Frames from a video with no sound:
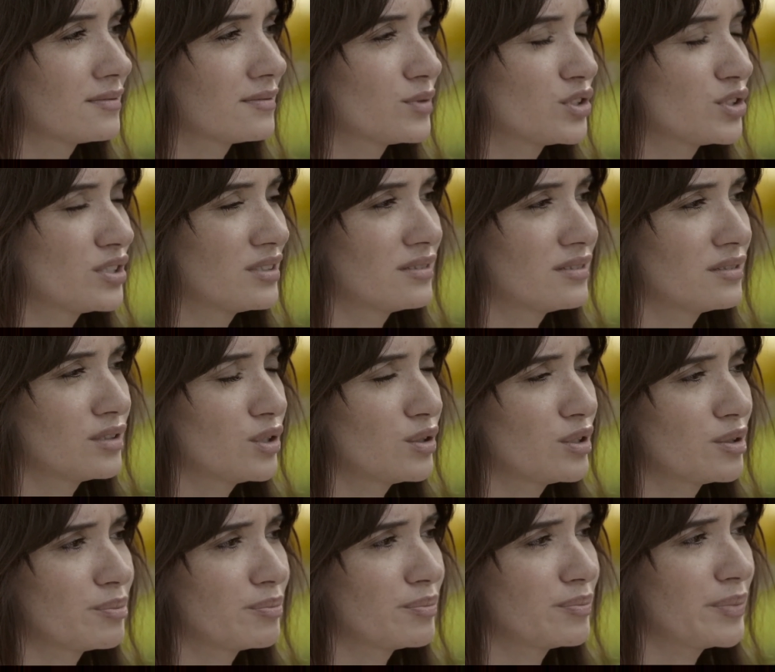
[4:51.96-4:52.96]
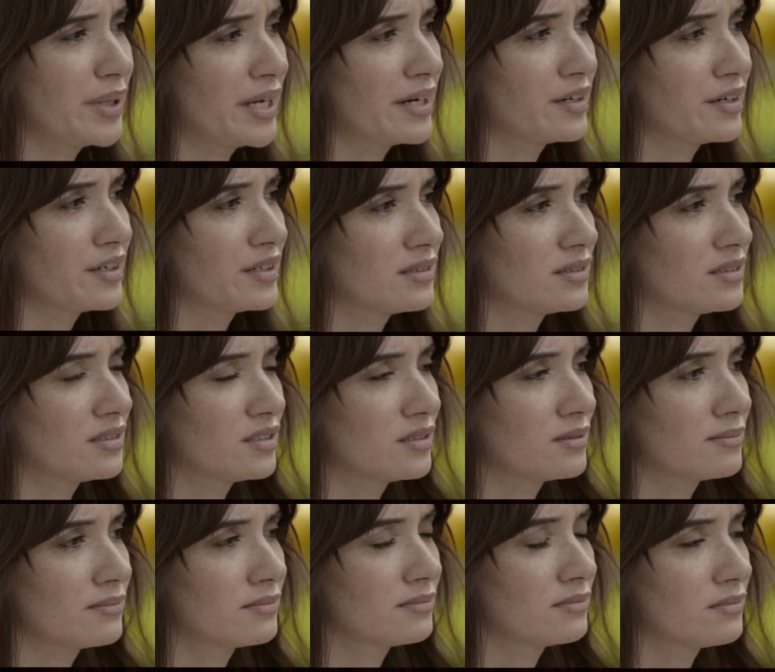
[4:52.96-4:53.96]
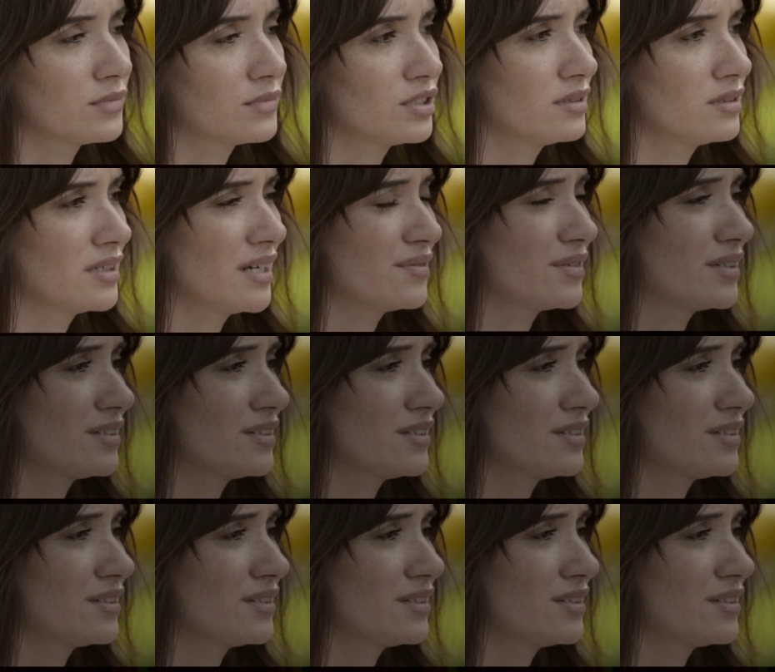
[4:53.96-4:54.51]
her dark past as a former cult member